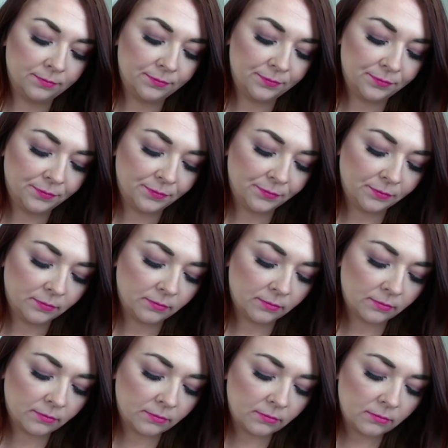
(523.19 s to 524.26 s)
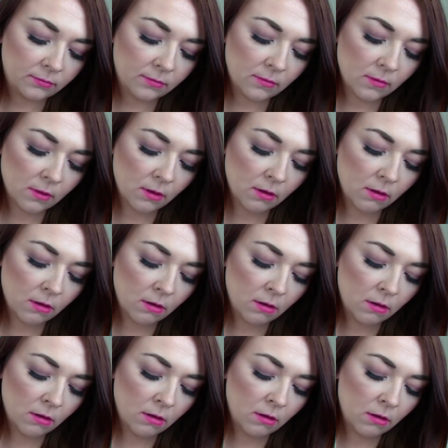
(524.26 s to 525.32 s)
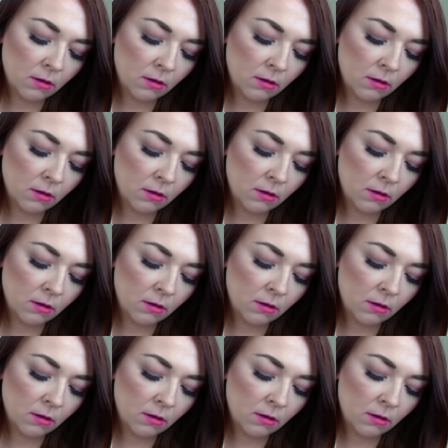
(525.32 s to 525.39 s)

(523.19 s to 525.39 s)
Nobody speaks.